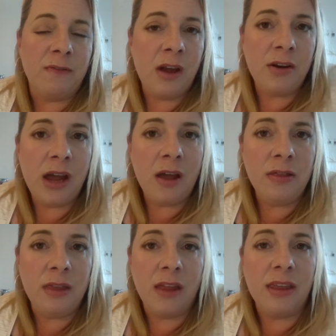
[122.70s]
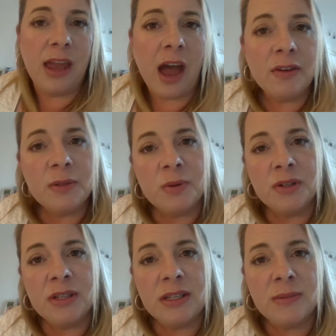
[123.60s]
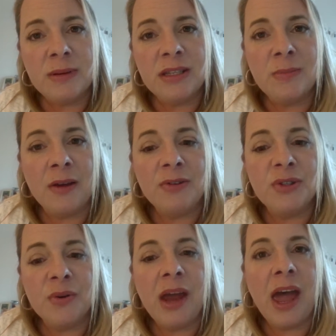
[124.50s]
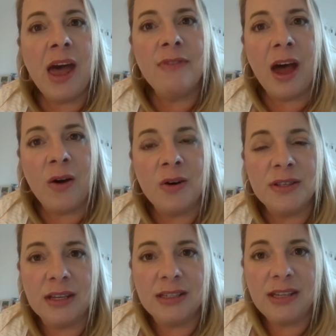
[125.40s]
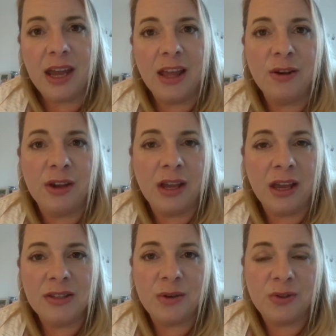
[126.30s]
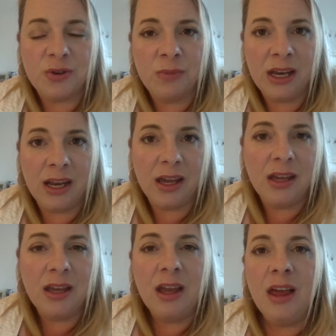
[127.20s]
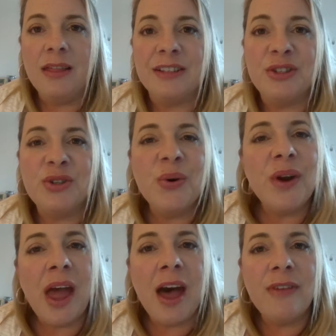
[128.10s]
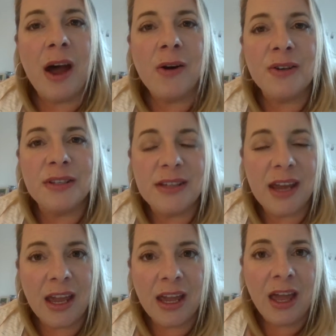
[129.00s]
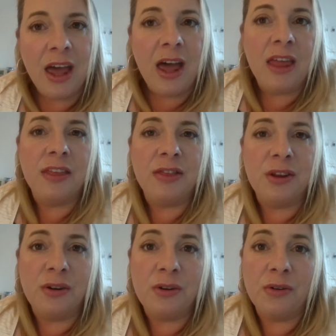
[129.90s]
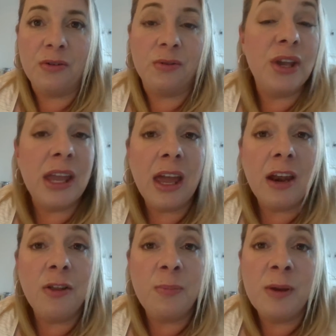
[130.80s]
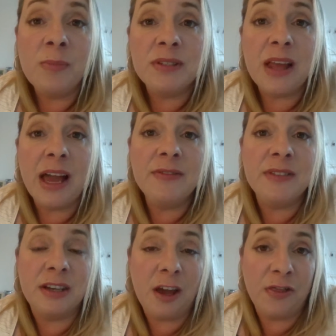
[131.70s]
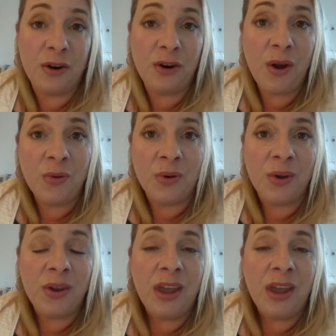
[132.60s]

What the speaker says: found out that the average person spends about 2.5 hours a day looking at social media. That's 2.5 hours a day that they're looking at other people's lives and not their own.